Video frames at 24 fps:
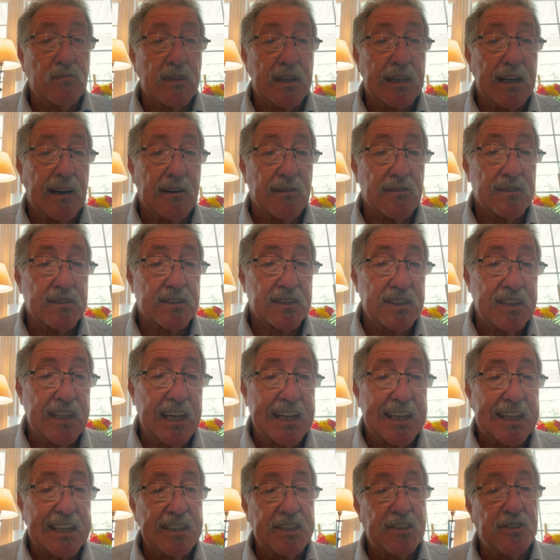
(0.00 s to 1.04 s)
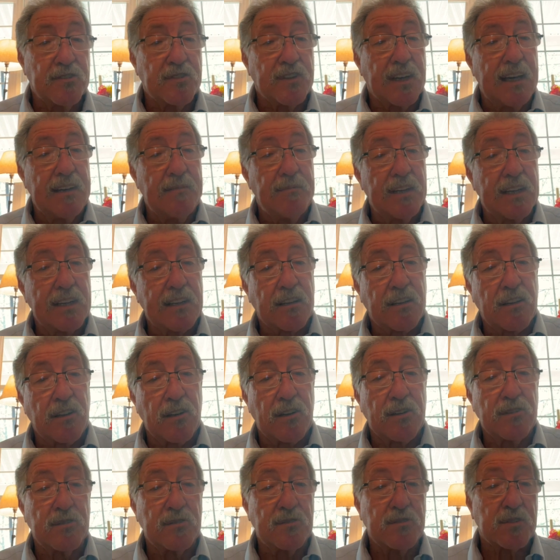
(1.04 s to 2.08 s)
When I was naked, you gave me
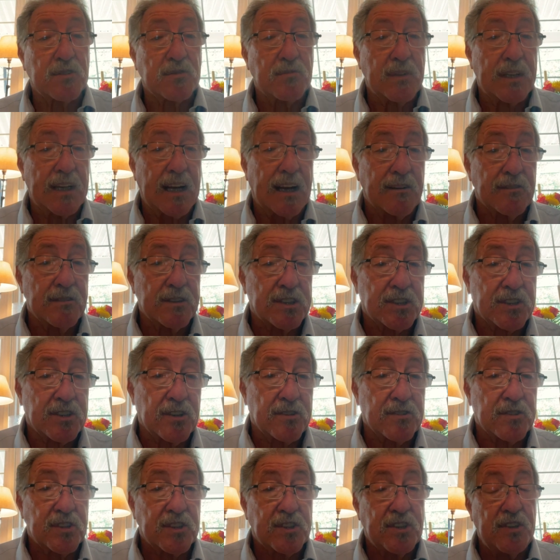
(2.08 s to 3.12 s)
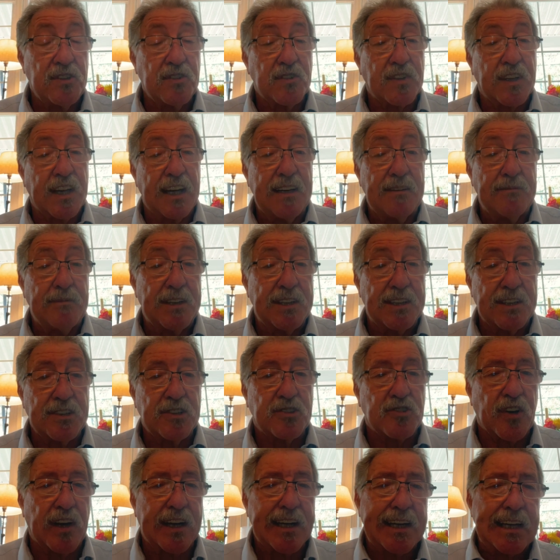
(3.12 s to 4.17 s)
clothes. When I was thirsty, you gave me to
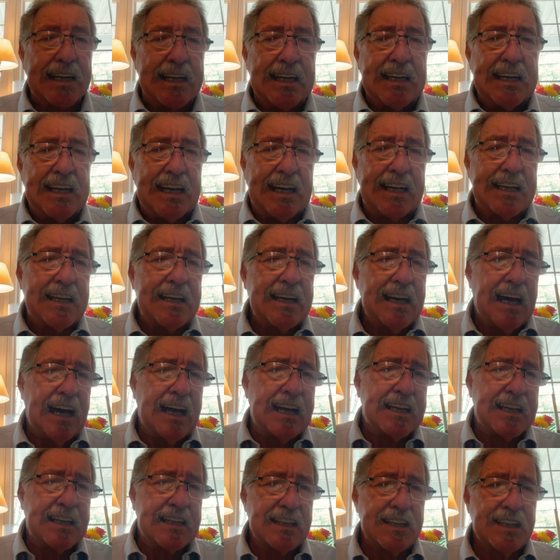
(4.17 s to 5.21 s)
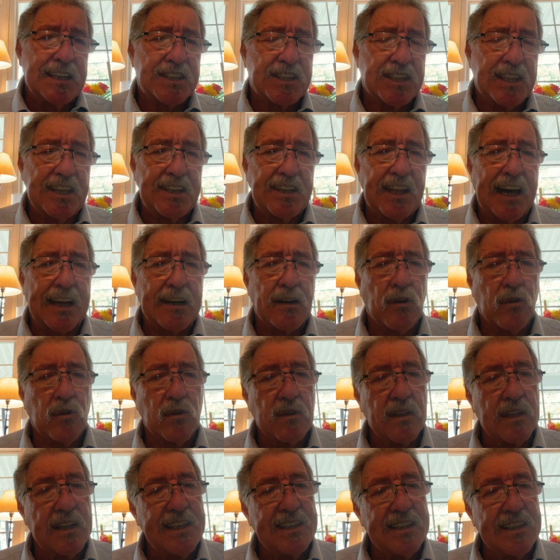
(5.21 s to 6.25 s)
drink. And he listed that
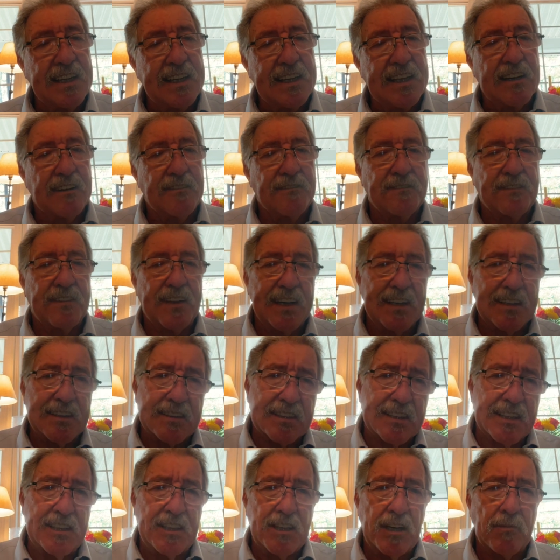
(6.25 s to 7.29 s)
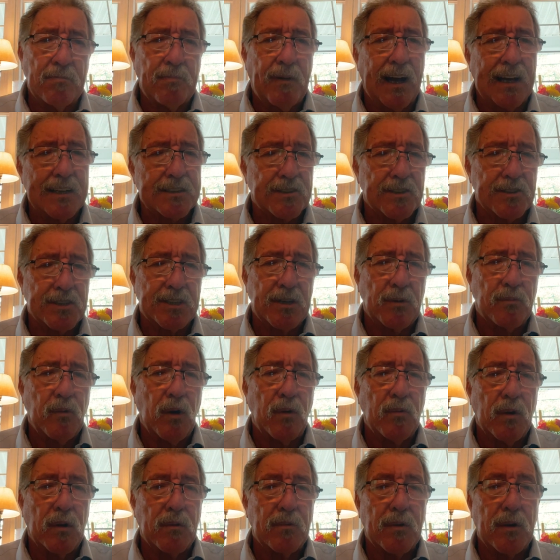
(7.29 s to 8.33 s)
whole litany of things. And the apostle said, whoa,
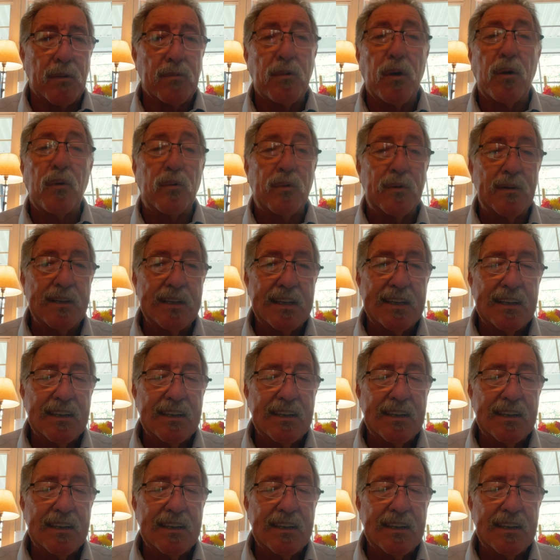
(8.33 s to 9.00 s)
whoa, whoa, whoa.